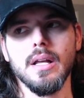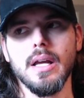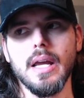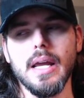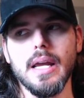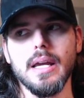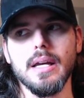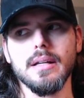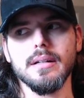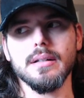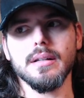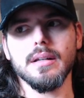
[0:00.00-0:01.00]

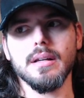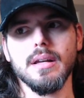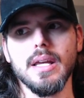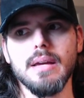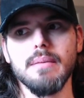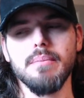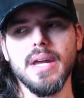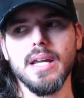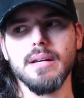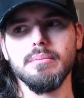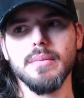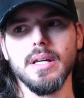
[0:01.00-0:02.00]
And it
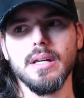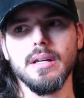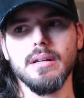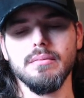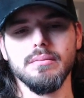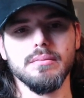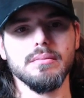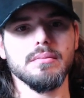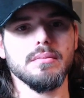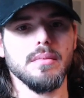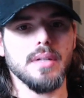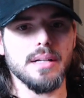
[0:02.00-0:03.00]
made me,
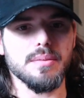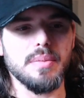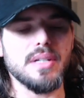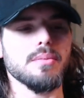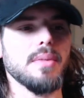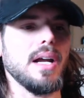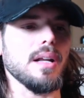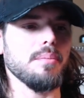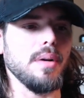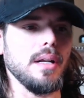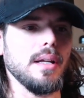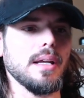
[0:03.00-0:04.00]
not to be dramatic,
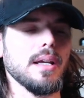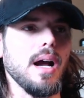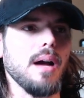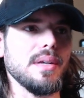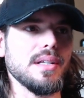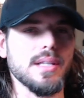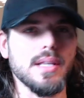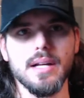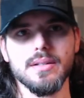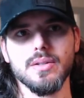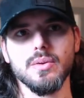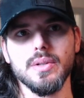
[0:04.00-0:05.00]
but it got me to
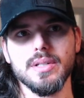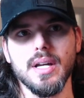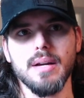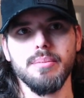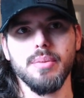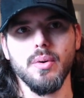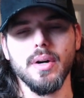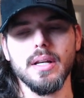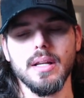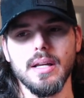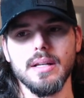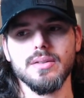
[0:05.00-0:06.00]
that suicide point,
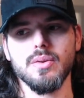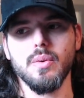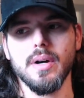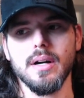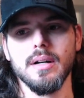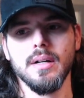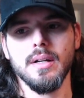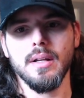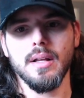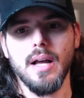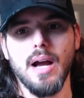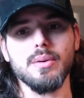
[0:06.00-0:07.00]
and to where
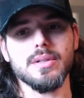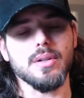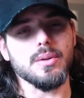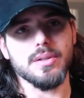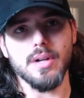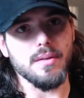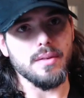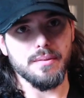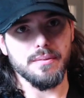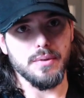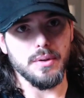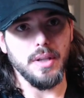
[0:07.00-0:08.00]
I was so starving
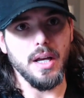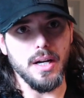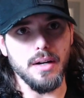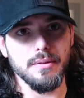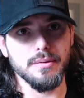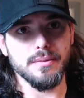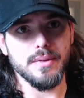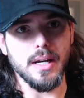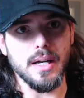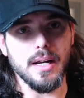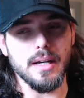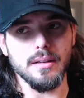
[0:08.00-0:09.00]
for love
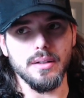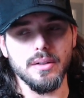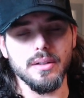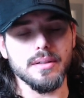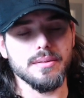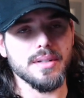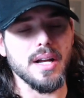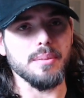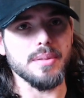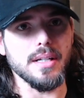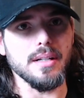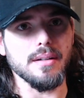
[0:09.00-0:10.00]
that I literally stopped
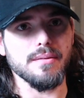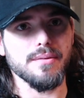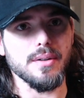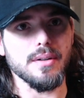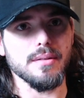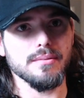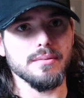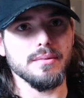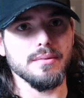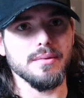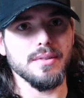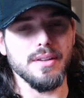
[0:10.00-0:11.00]
eating for
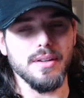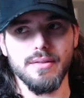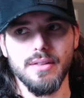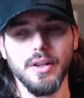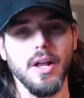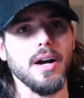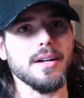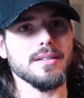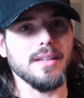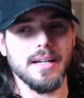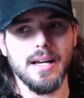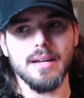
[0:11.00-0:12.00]
the longest.
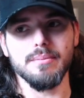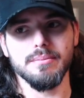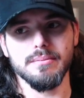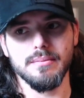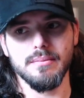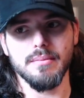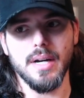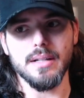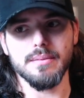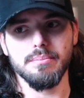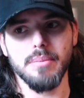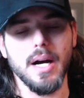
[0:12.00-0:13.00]
Like, my
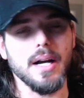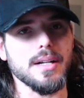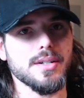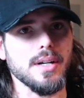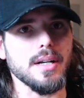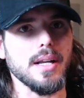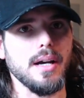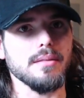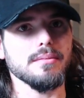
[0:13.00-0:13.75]
body shut down.